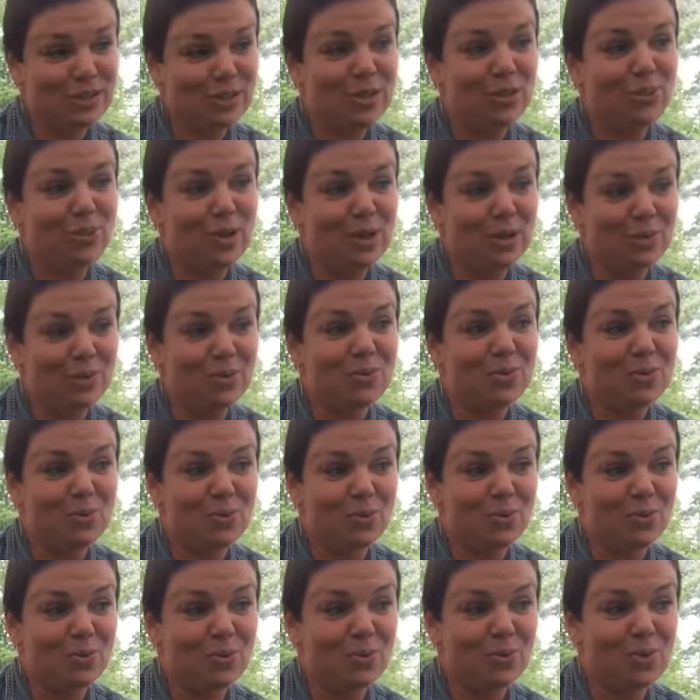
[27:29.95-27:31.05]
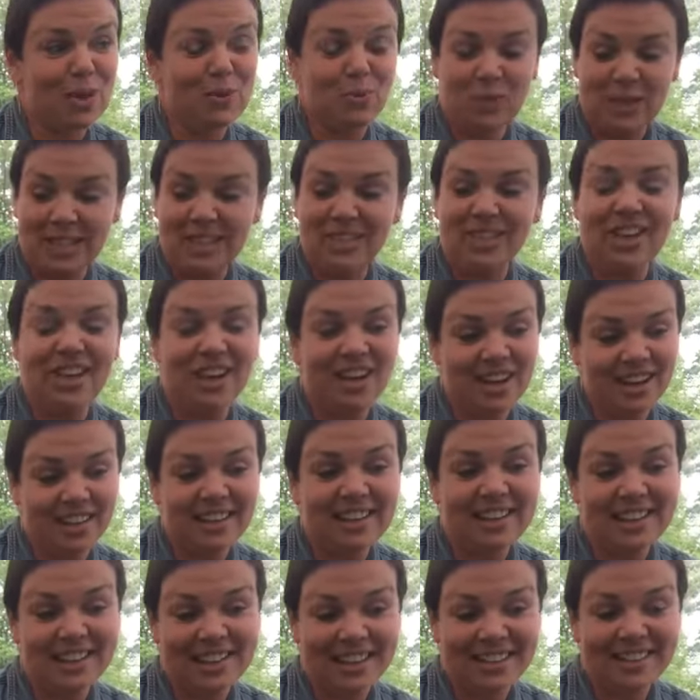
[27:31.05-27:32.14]
So oh. when when we oh, talk, oh, wow.
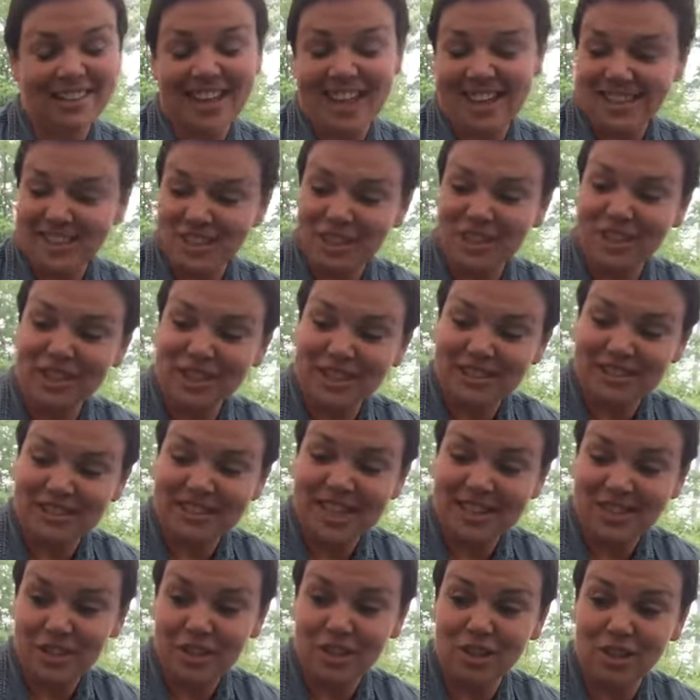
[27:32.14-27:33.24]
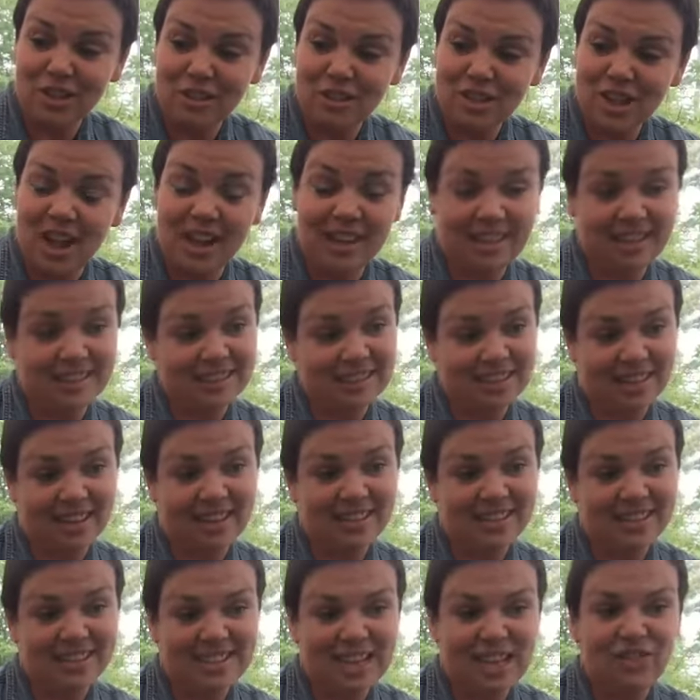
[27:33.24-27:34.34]
yeah, that's her. That's her talking to
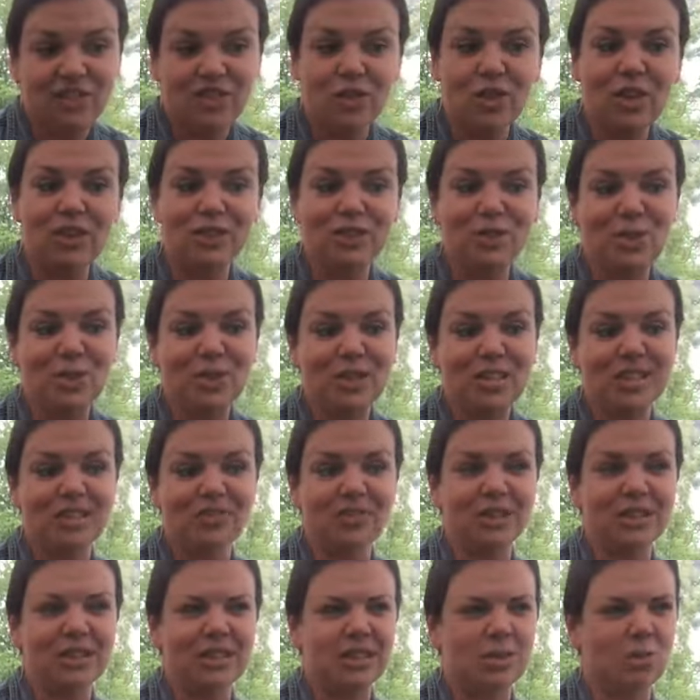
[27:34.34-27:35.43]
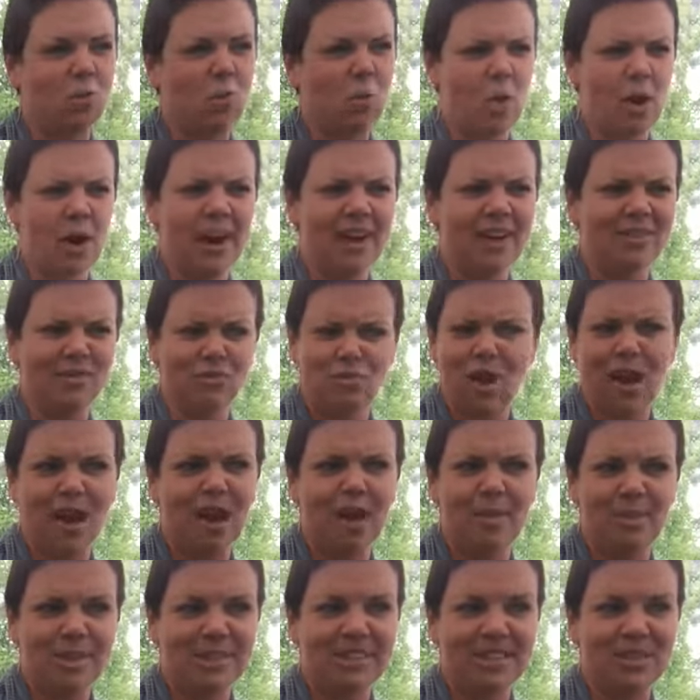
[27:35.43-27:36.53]
us. Oh, and wow. there's only really one.
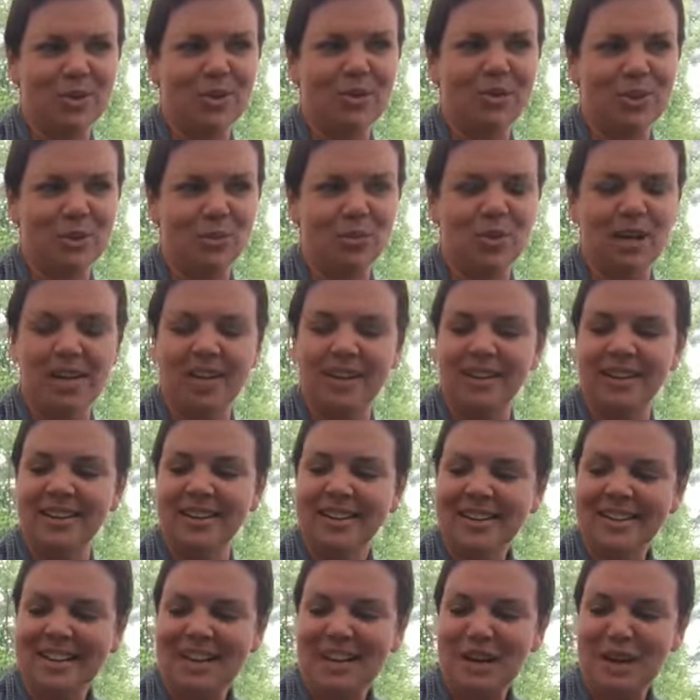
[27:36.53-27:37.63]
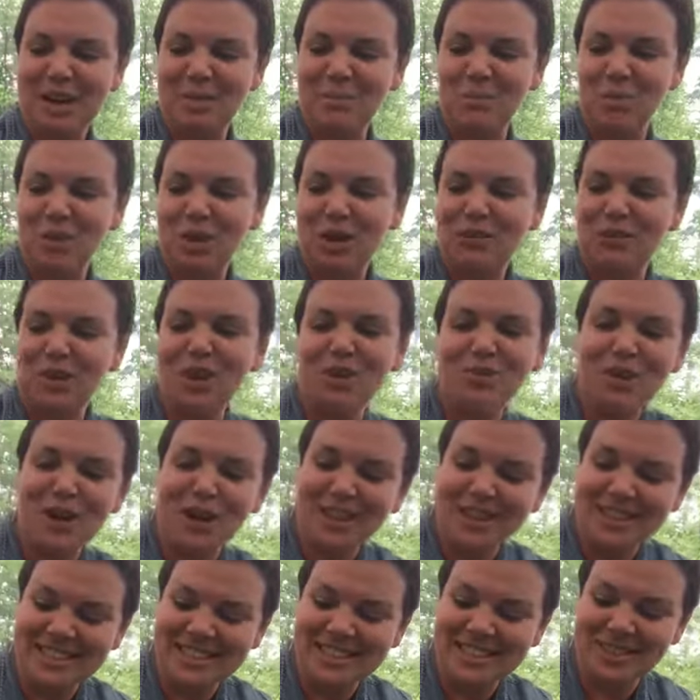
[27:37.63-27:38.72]
Rob is the only one. Um, one of our
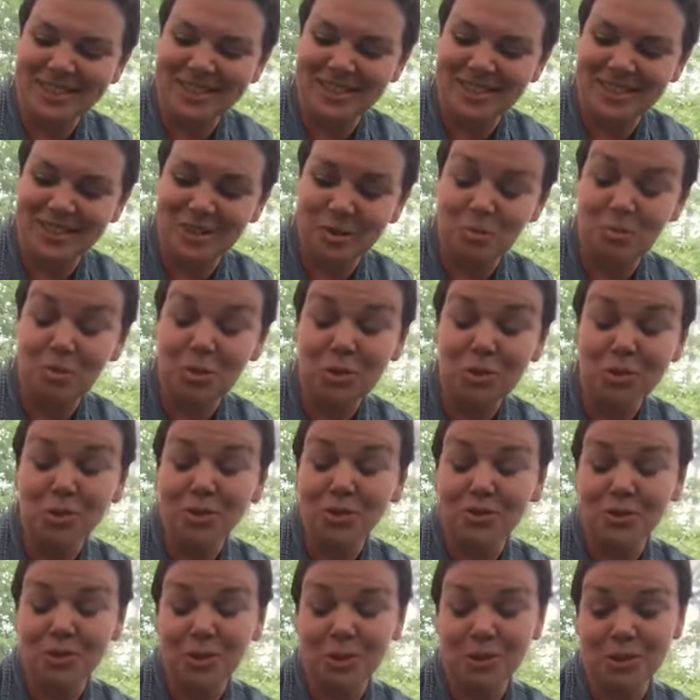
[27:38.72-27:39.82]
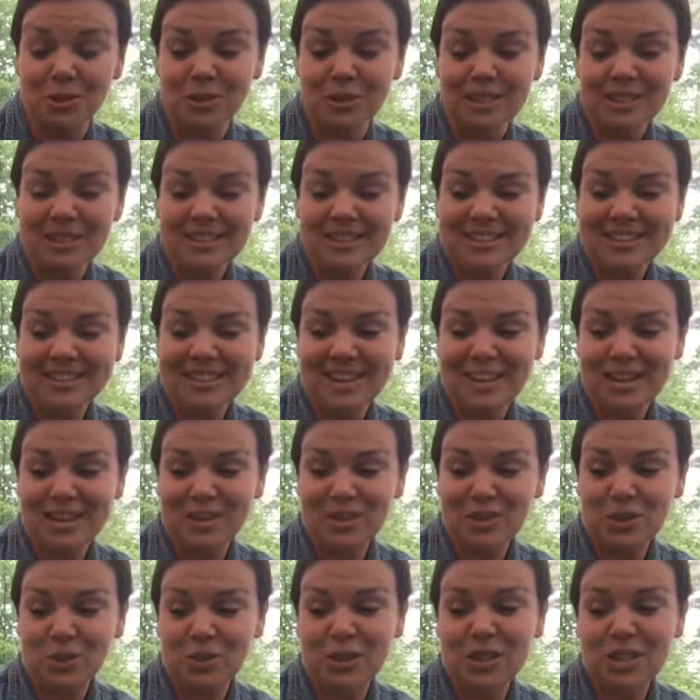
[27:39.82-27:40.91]
volunteers does a beautiful uh,
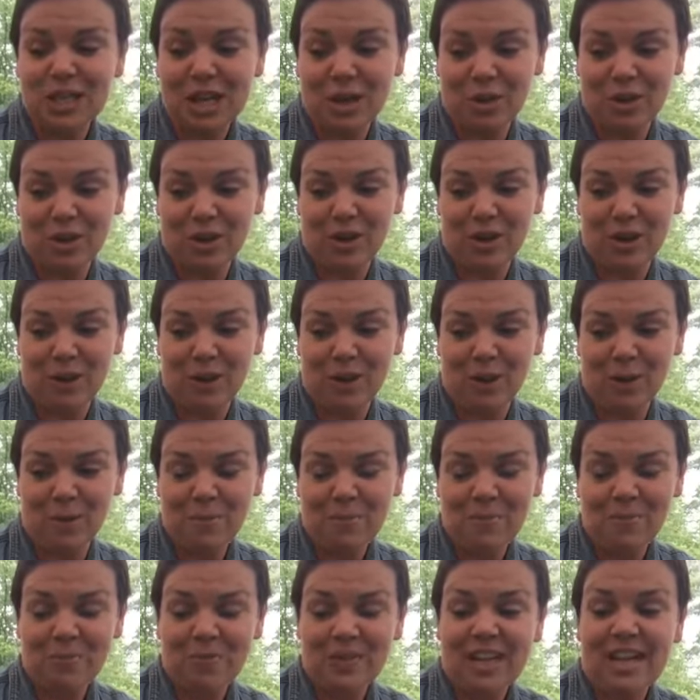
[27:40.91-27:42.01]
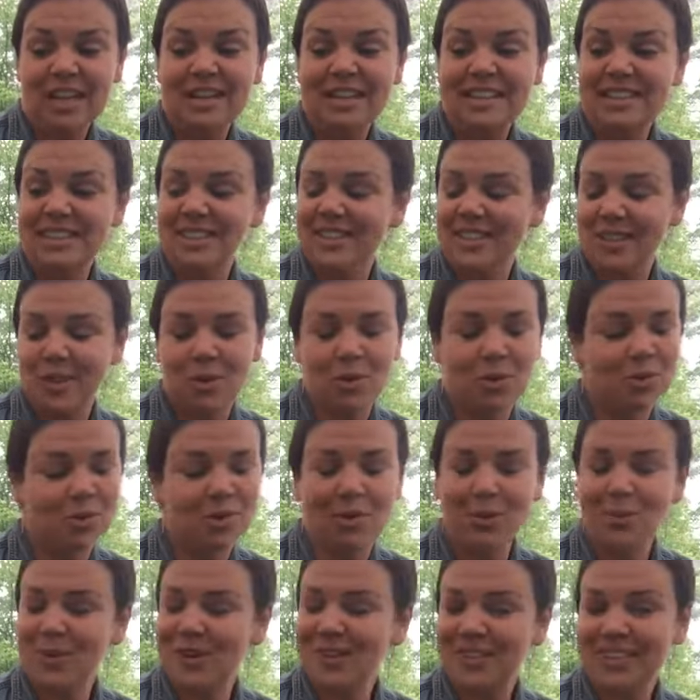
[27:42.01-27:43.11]
screech owl call and he's the only
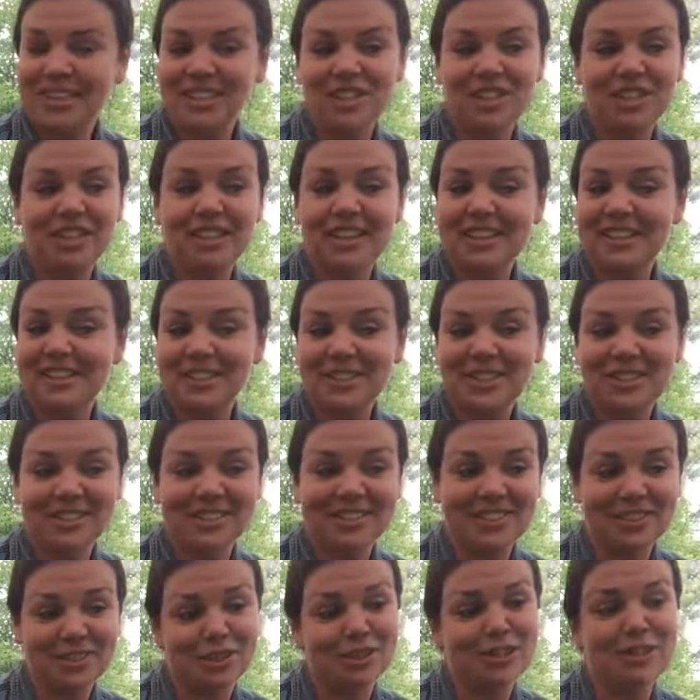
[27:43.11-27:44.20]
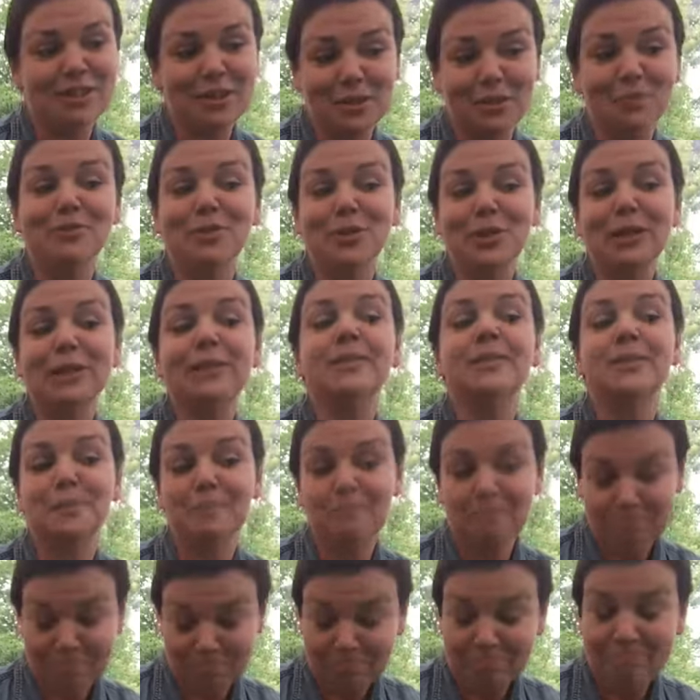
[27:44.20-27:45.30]
one that she'll answer in her adult voice.
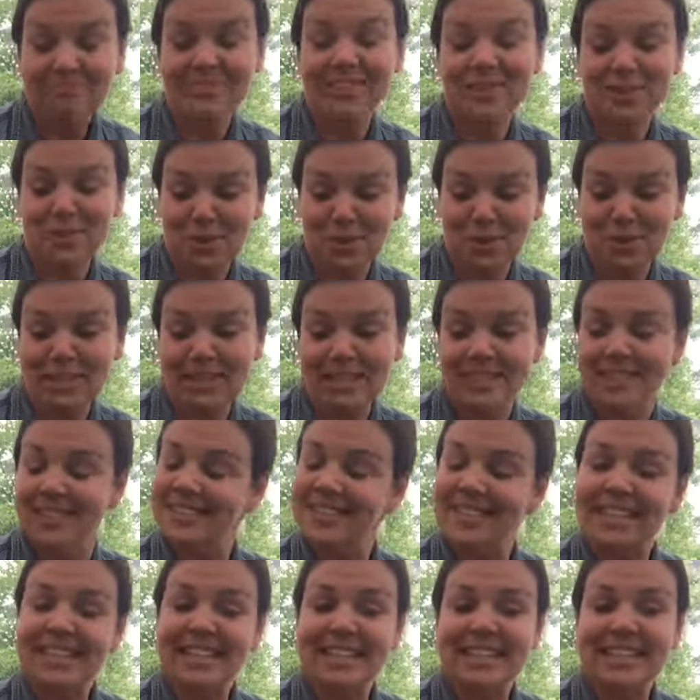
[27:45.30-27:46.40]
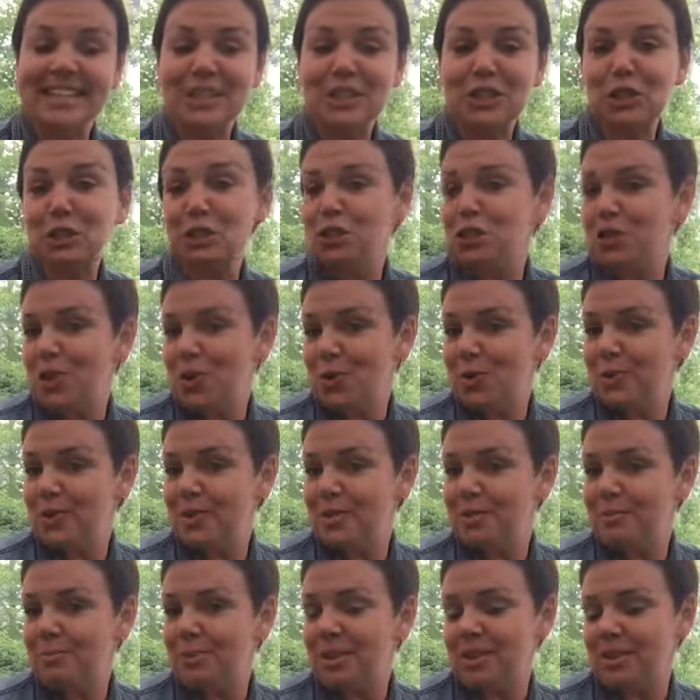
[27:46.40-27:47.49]
Wow. So he oh, is oh, he great. is her
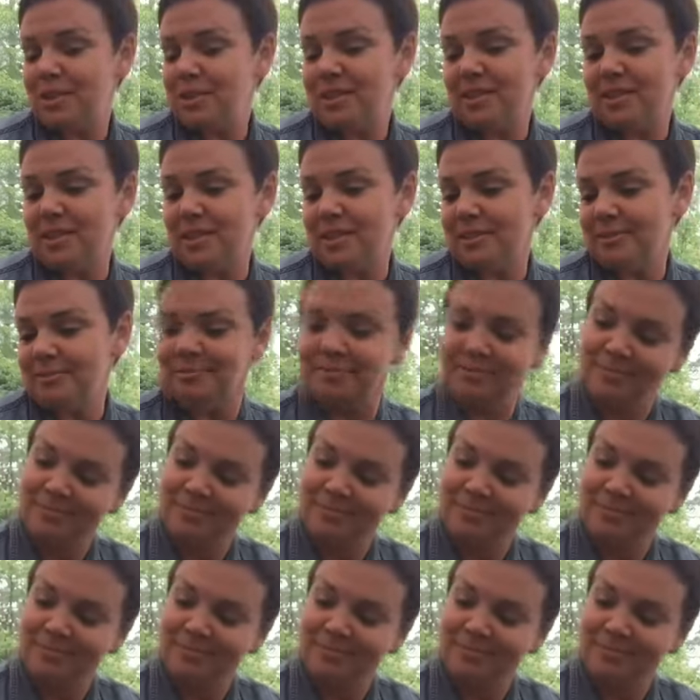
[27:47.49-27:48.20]
chosen person.